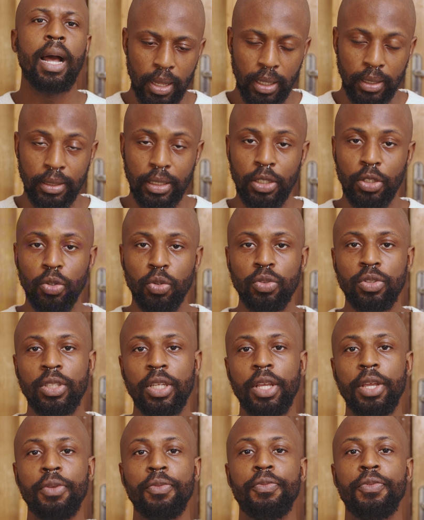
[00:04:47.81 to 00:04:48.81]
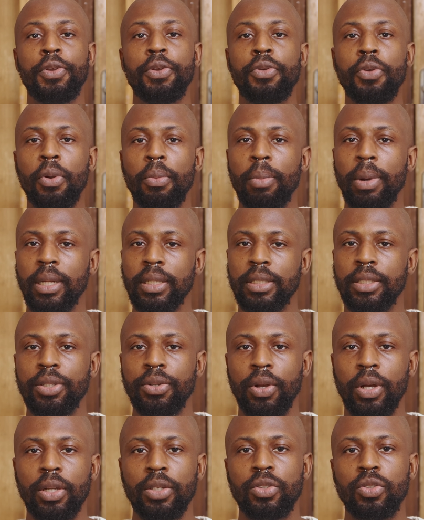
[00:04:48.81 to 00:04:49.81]
and they use inferior
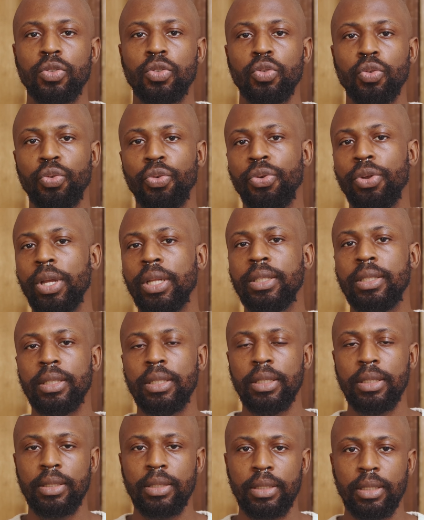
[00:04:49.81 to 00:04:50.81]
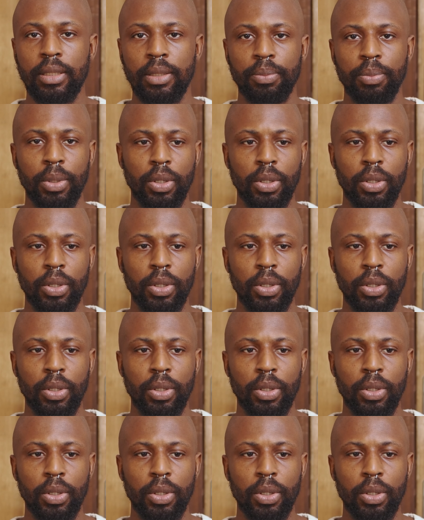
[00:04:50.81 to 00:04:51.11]
materials to create this thing,